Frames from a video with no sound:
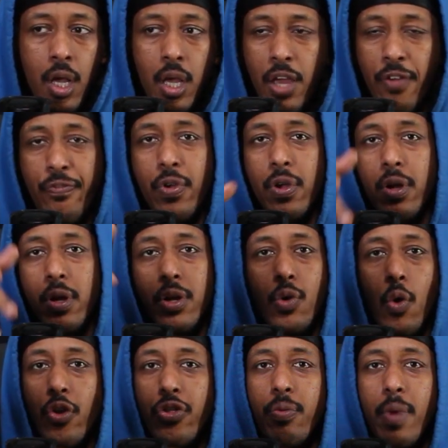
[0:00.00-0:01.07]
If you're in
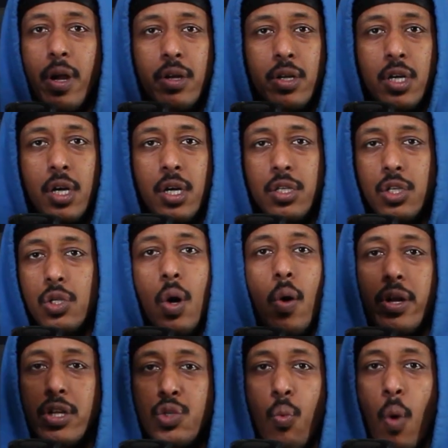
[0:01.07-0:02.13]
North America, you know
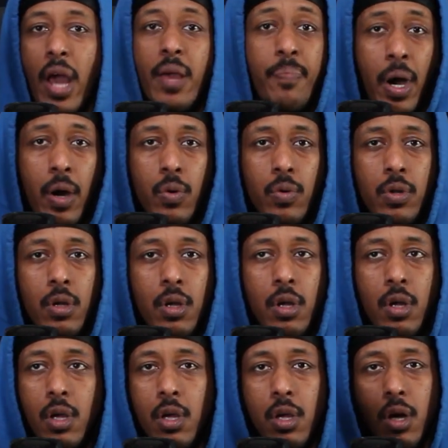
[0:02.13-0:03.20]
it as Wipeout
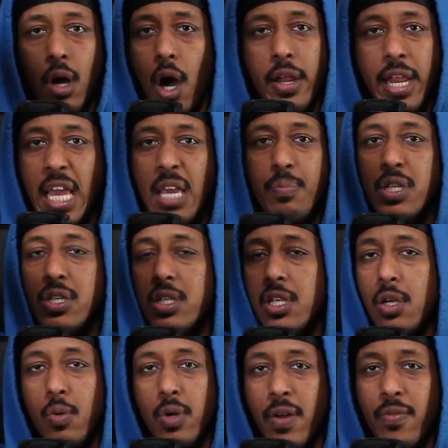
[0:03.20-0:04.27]
on ABC
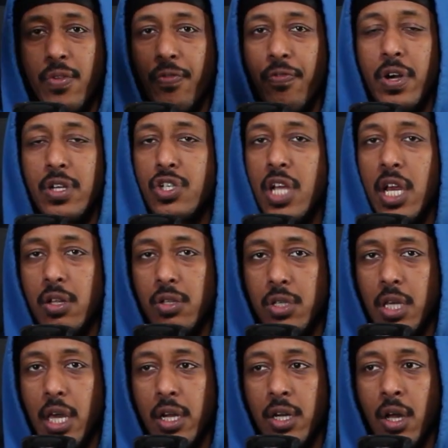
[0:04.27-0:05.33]
or whatever the fuck channel
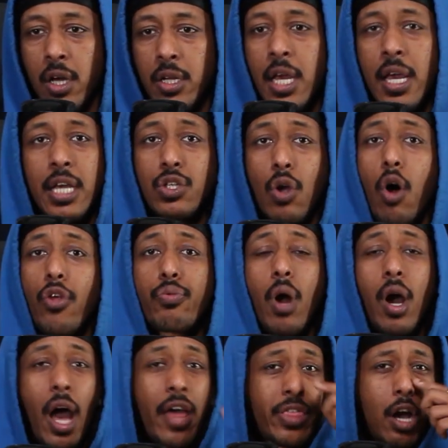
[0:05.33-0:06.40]
you get it on. It's all
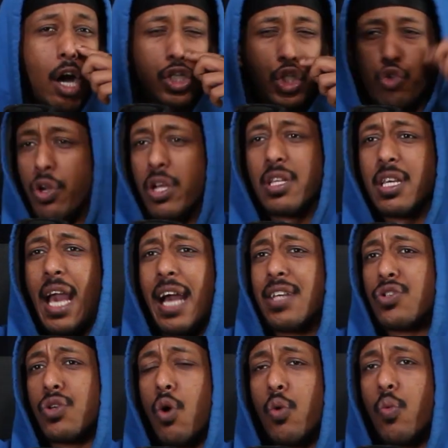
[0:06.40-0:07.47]
throughout. I think Australia has
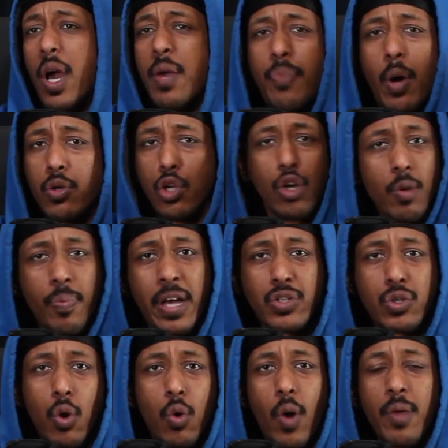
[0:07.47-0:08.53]
their own Wipeout. Europe has
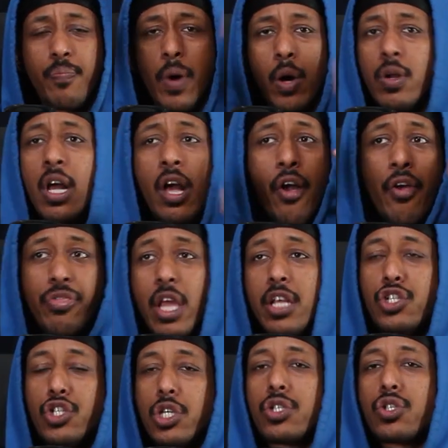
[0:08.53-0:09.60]
their own Wipeout. They
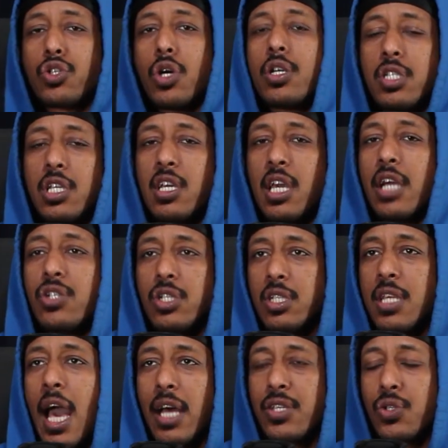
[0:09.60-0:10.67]
just took Takeshi's
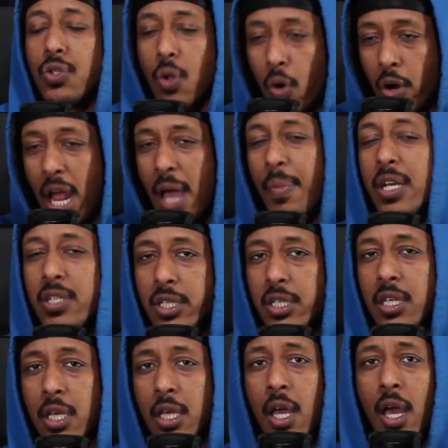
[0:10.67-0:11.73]
Castle or
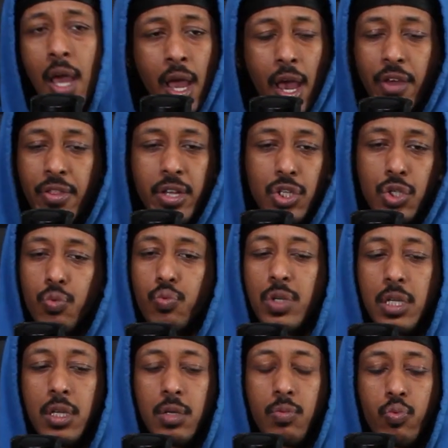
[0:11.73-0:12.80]
MXC and they just
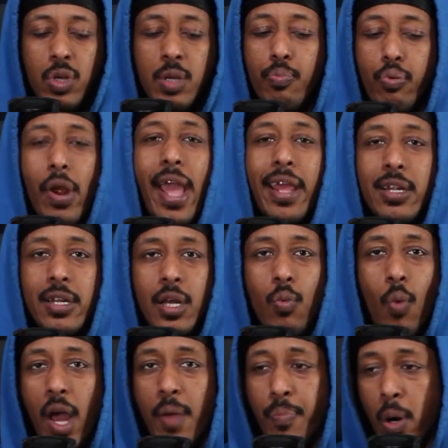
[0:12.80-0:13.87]
rebranded it
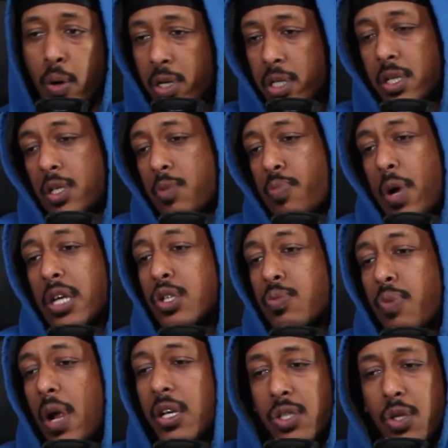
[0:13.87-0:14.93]
Wipeout because surprise,
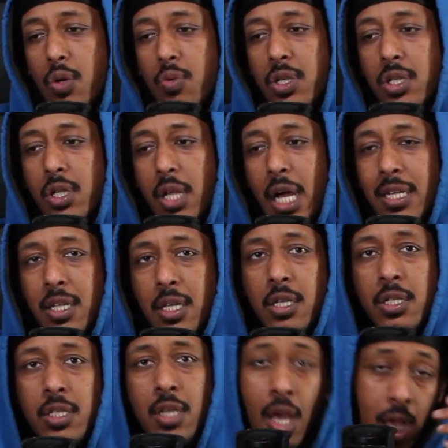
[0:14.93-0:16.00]
surprise, no original
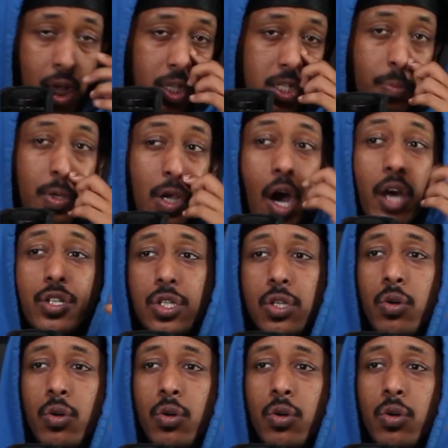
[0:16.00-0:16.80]
ideas. To be honest